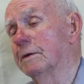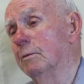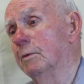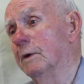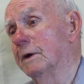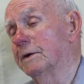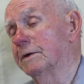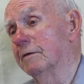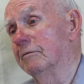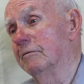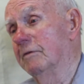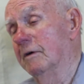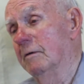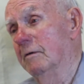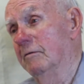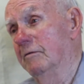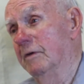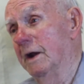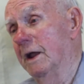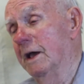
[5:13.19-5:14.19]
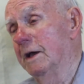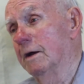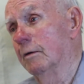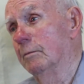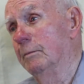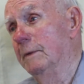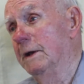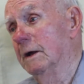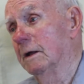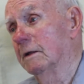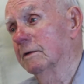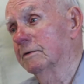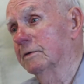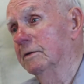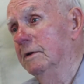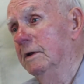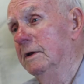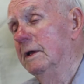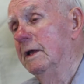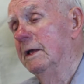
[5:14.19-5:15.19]
He went to Vallejo Mills,
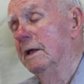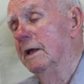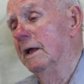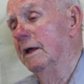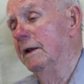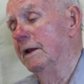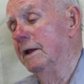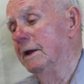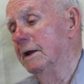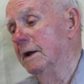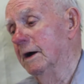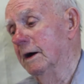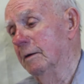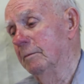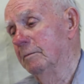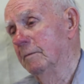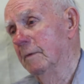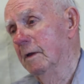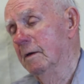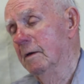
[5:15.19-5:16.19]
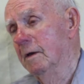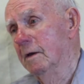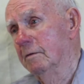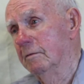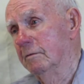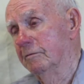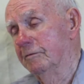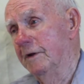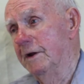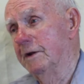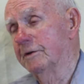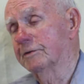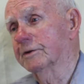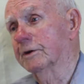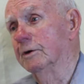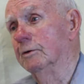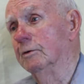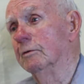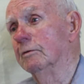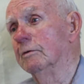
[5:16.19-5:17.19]
and he finished
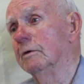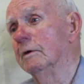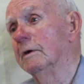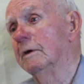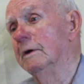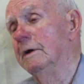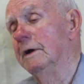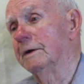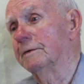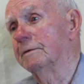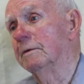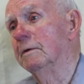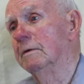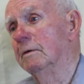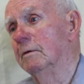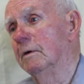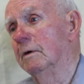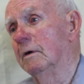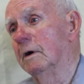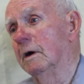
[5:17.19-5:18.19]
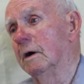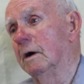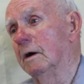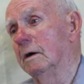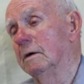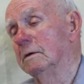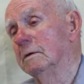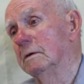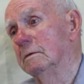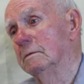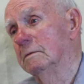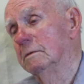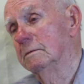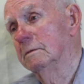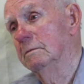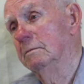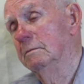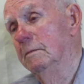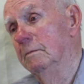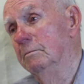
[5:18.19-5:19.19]
school at
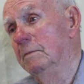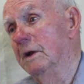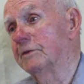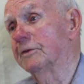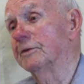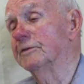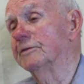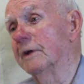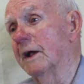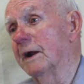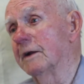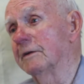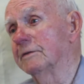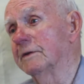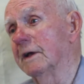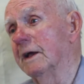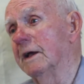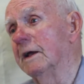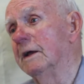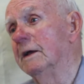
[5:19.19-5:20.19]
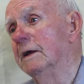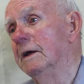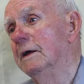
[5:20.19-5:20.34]
Mission San Jose.